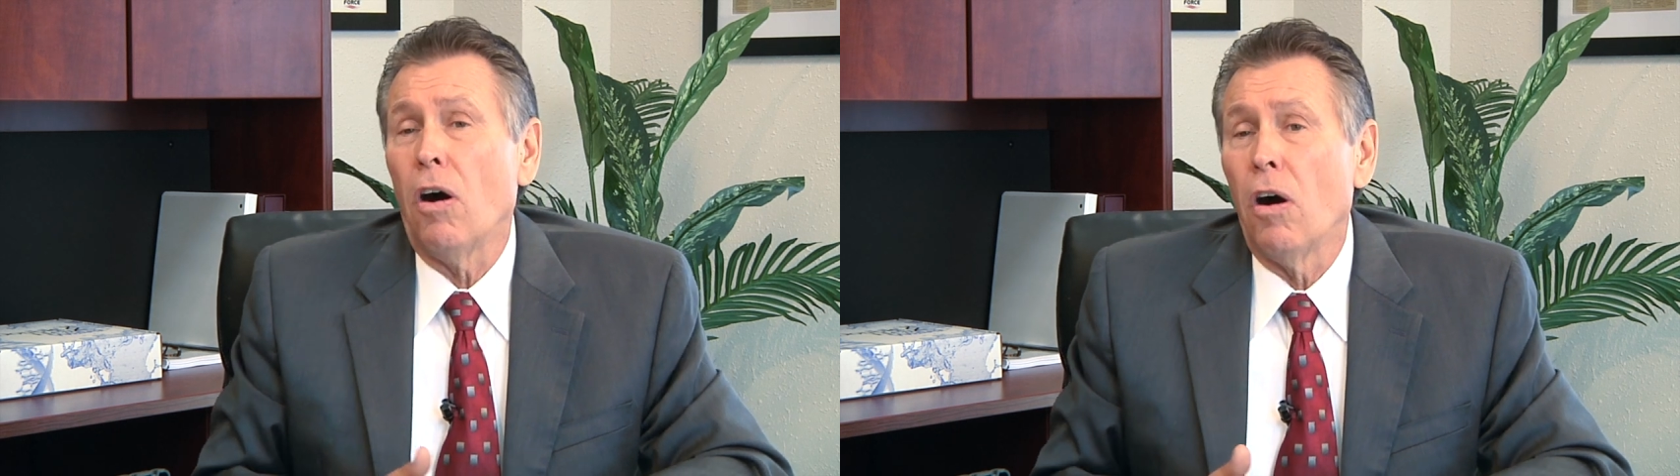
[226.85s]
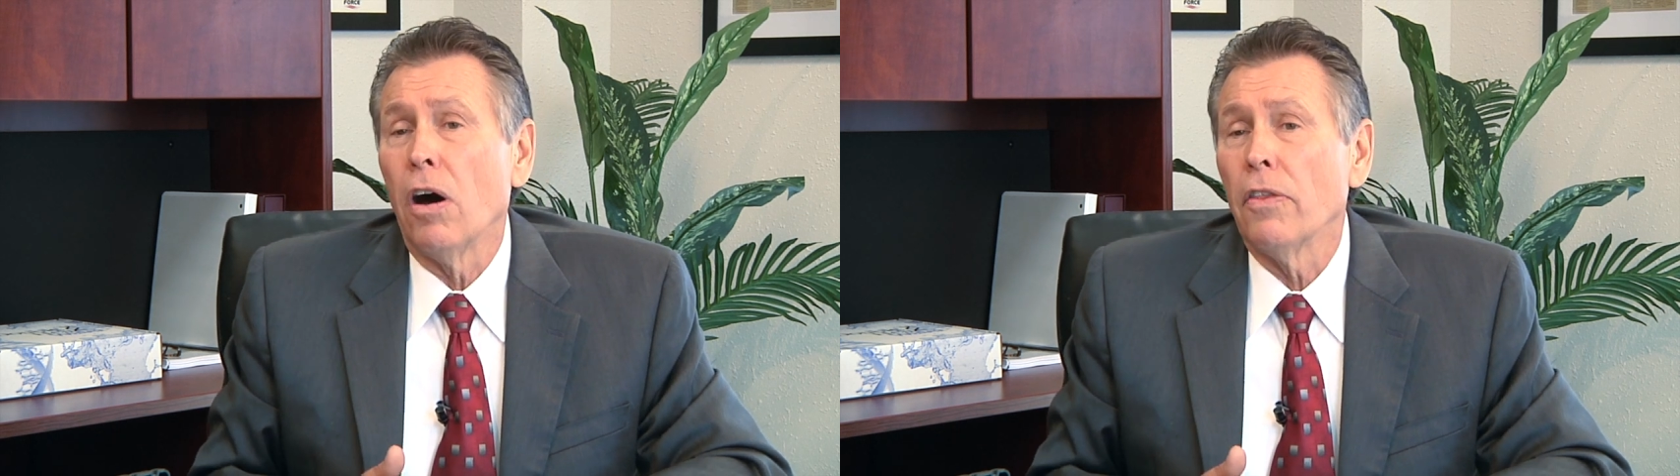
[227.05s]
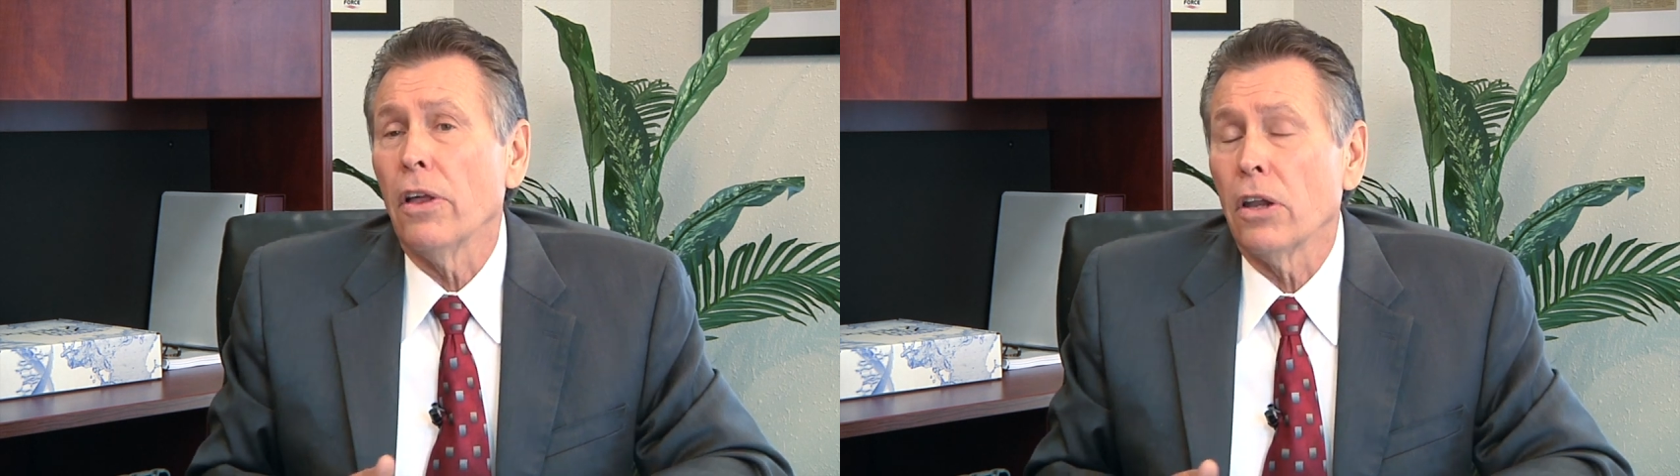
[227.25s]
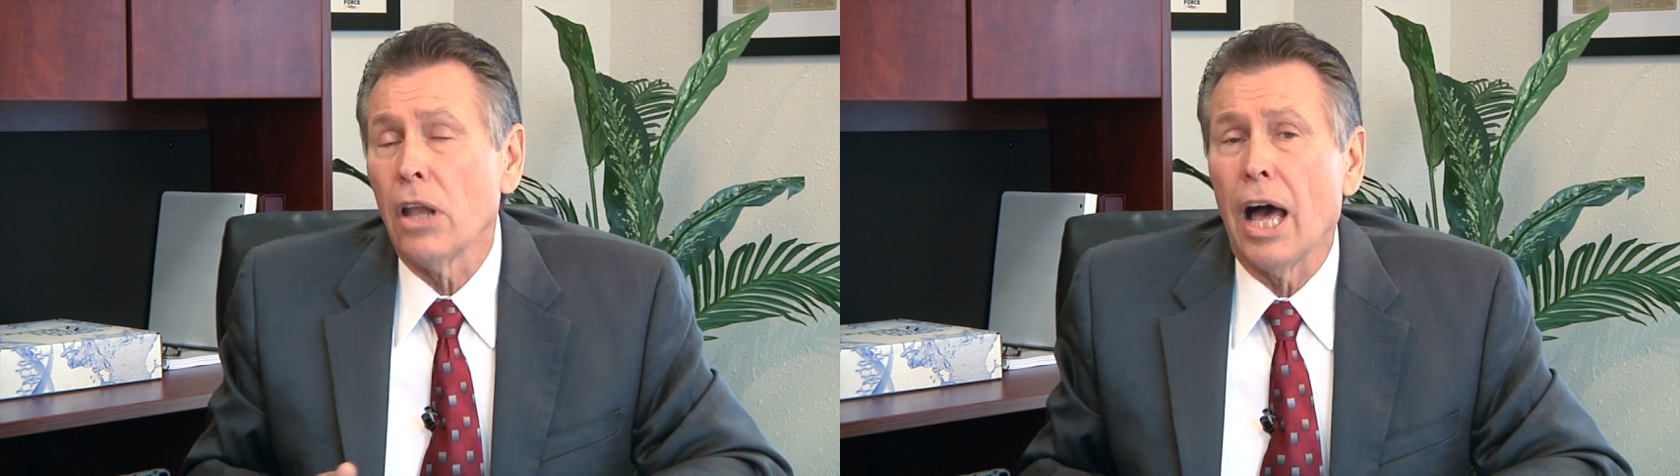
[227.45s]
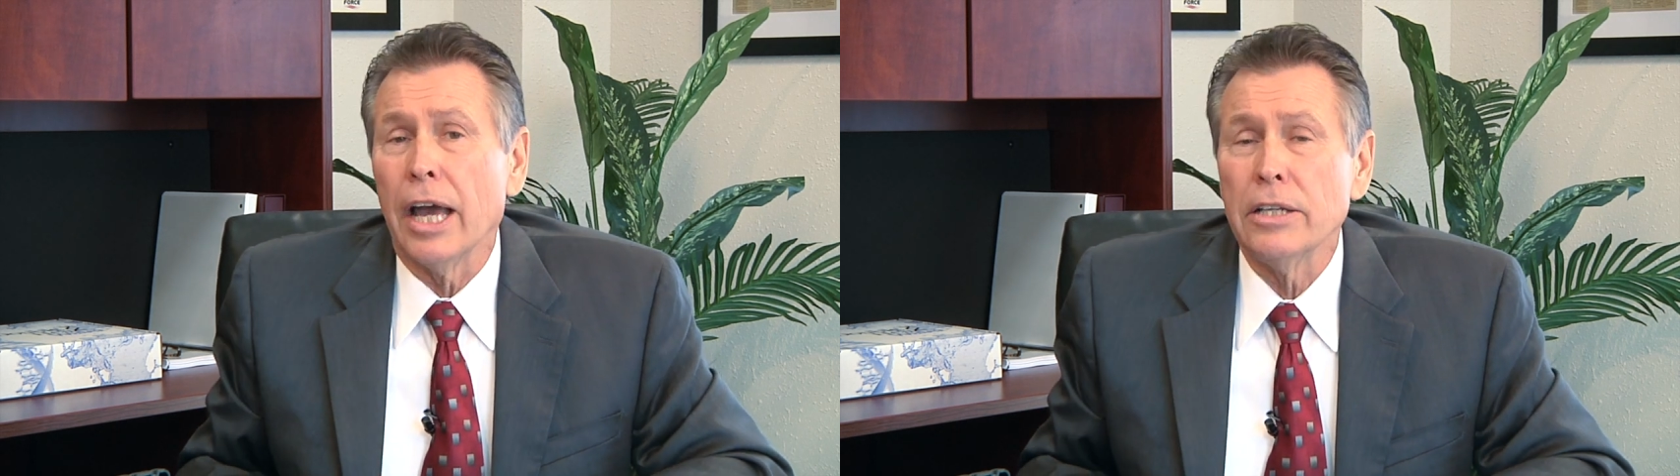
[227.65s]
on the
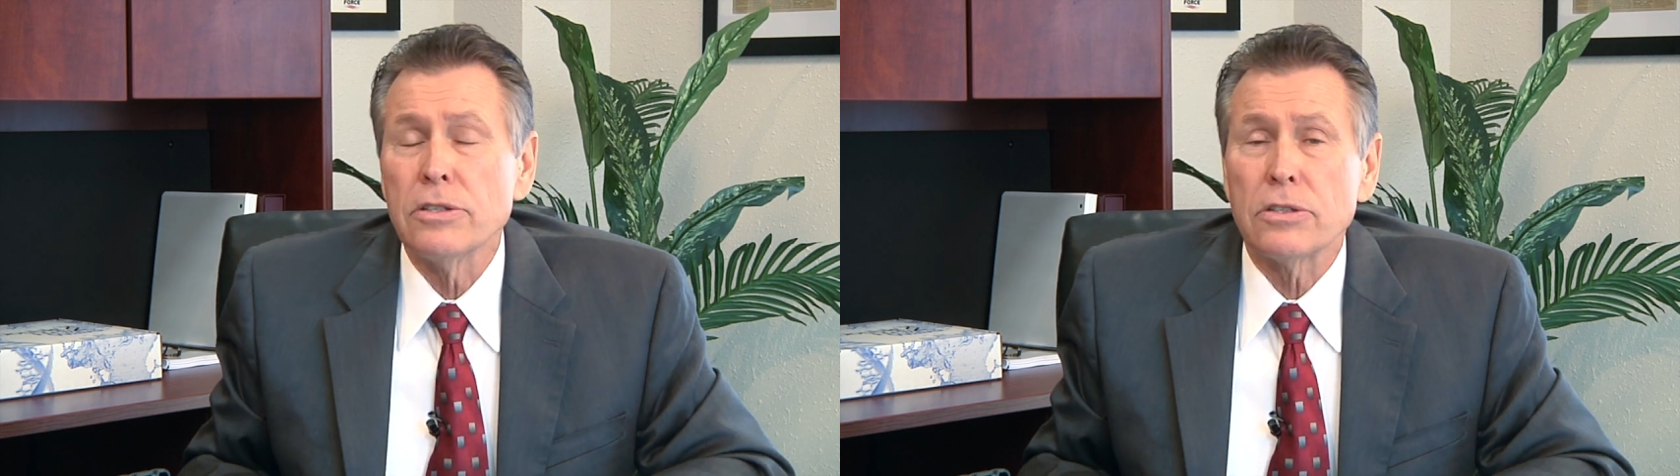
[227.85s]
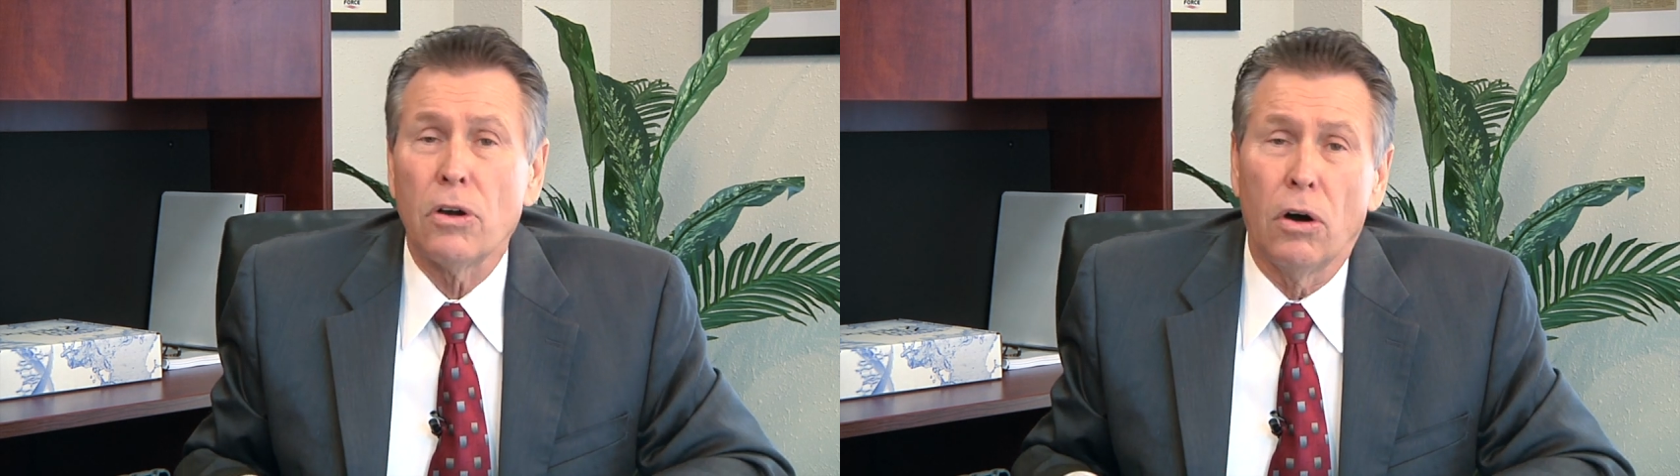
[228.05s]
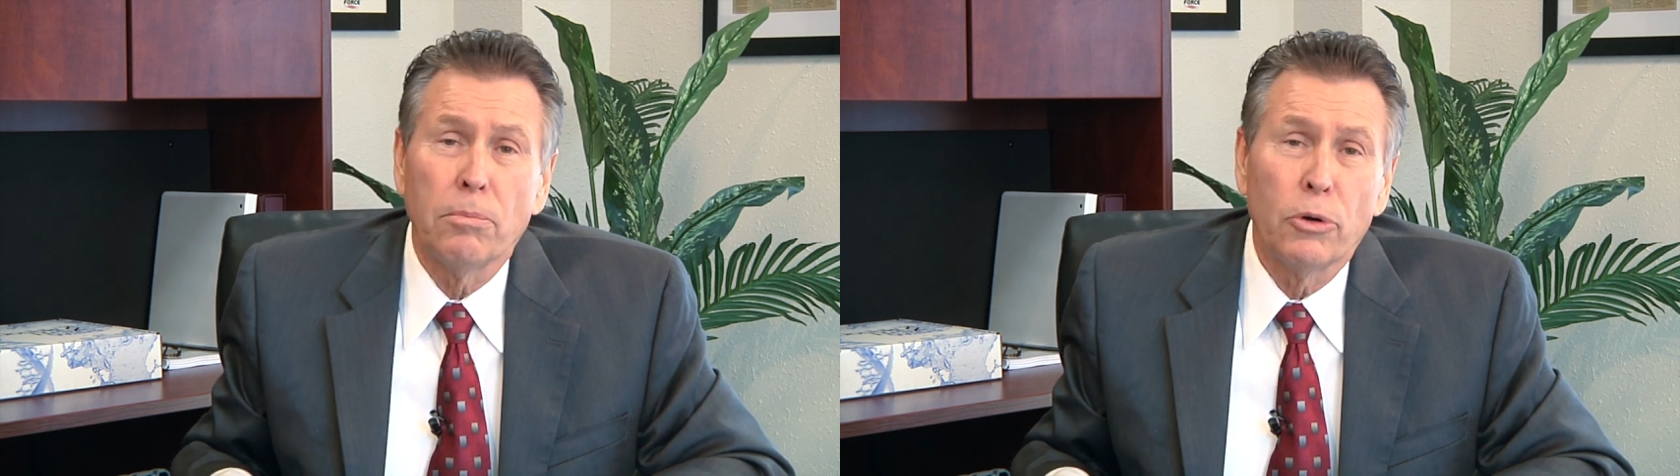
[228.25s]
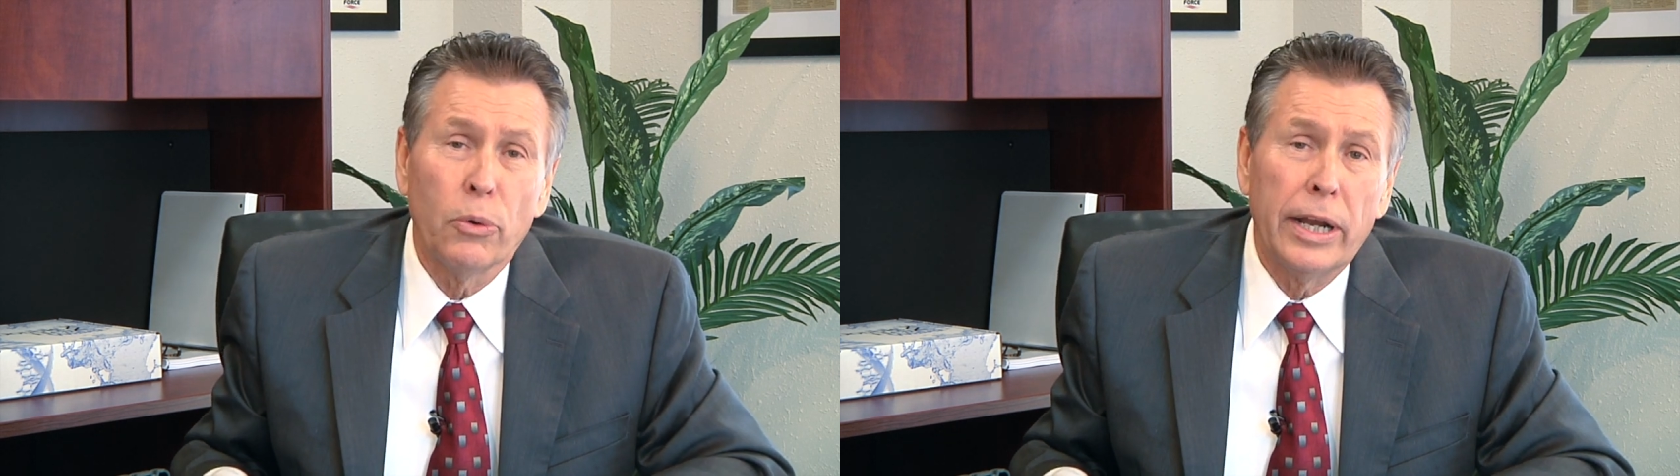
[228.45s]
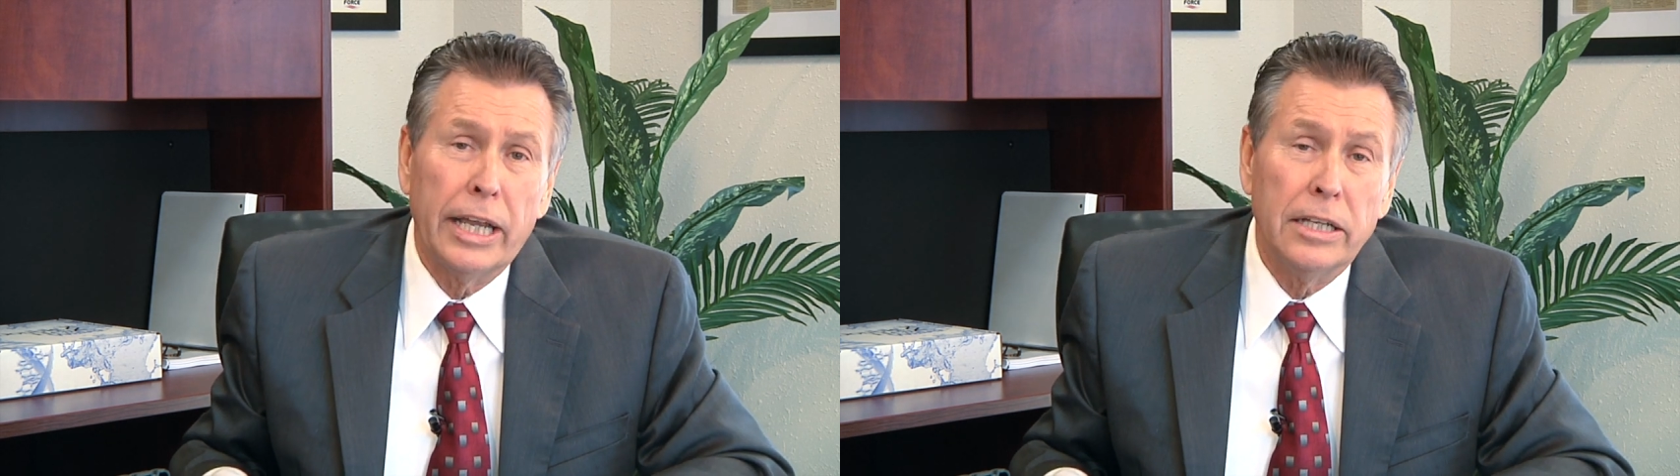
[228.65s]
lines called
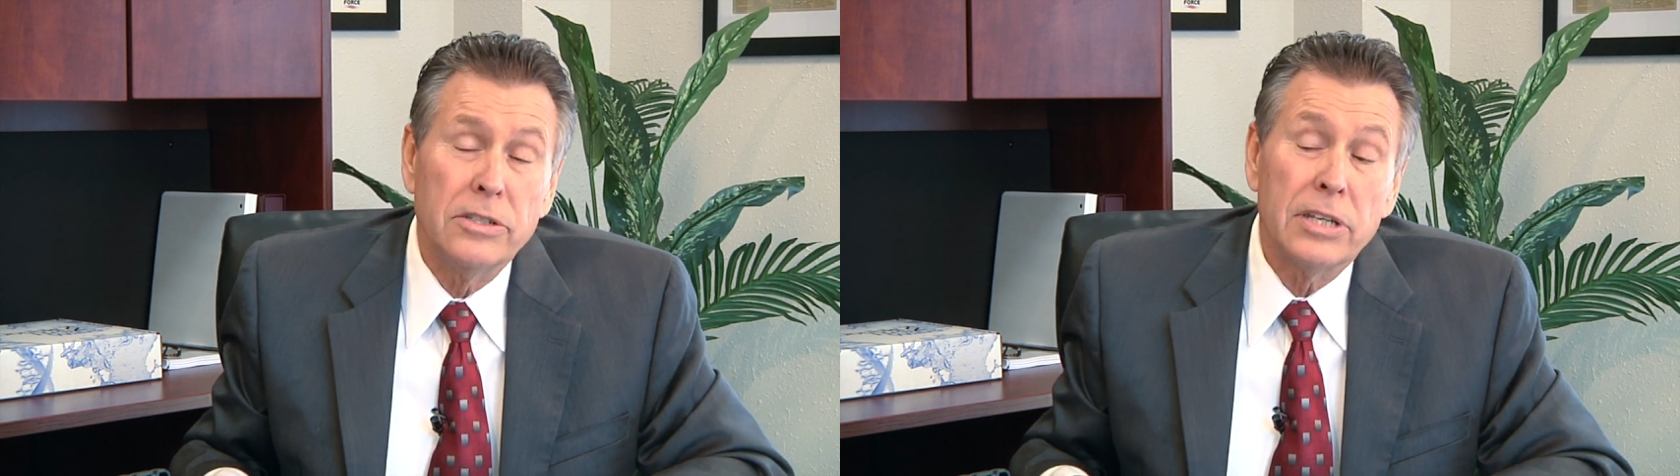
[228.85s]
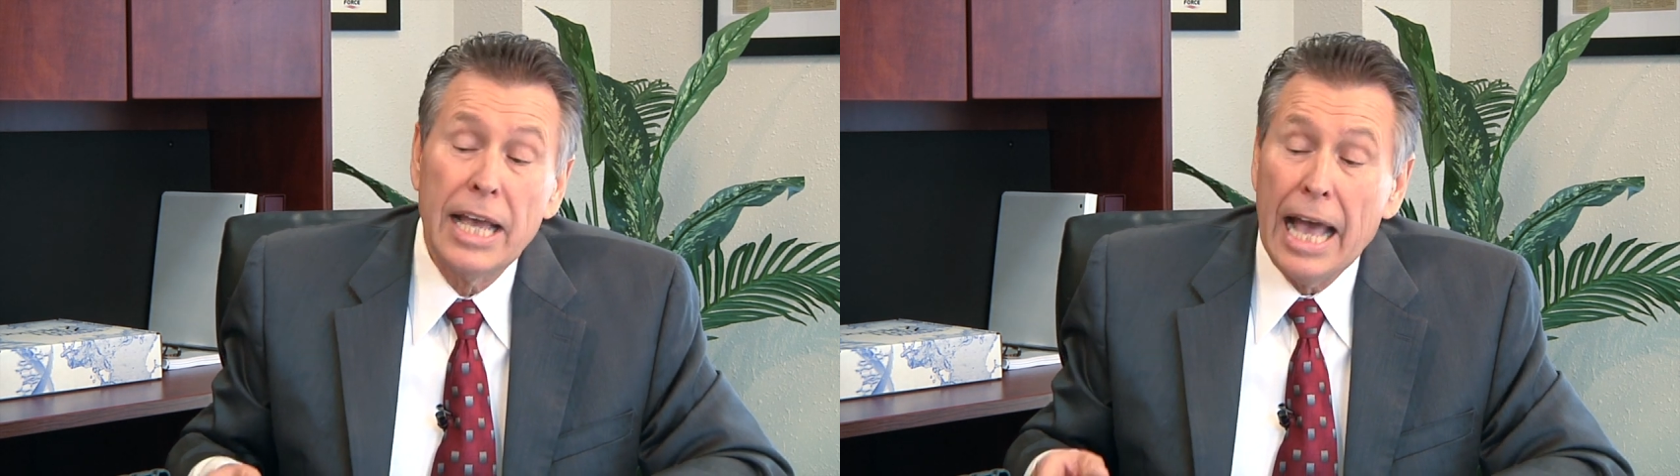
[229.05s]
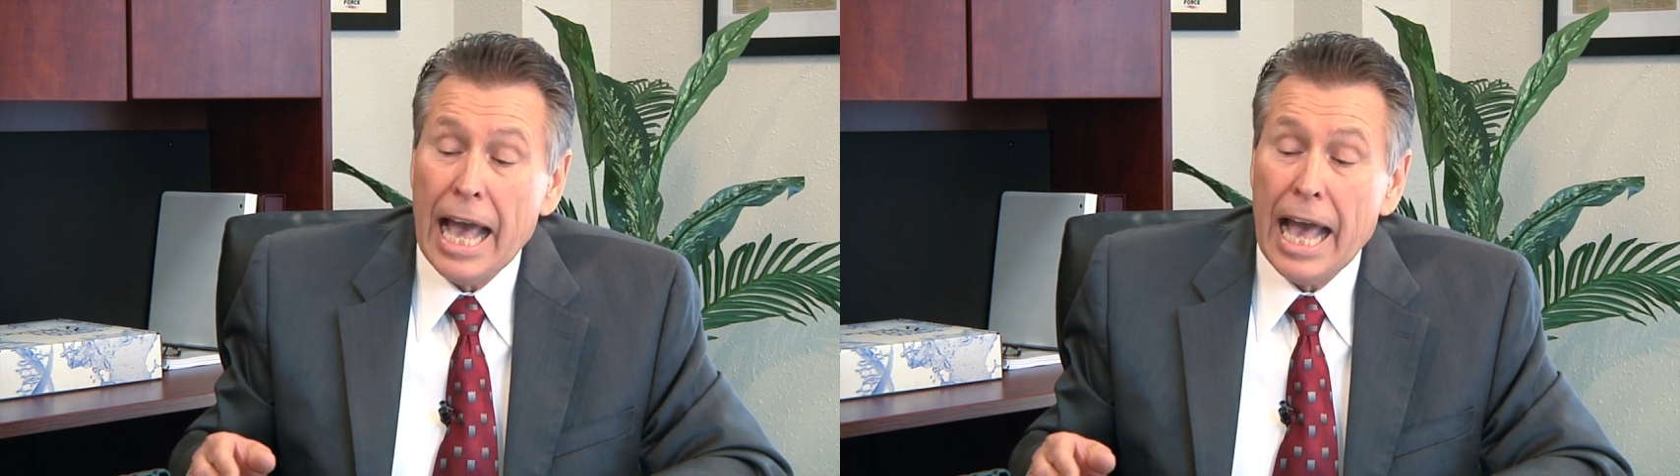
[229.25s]
meridians,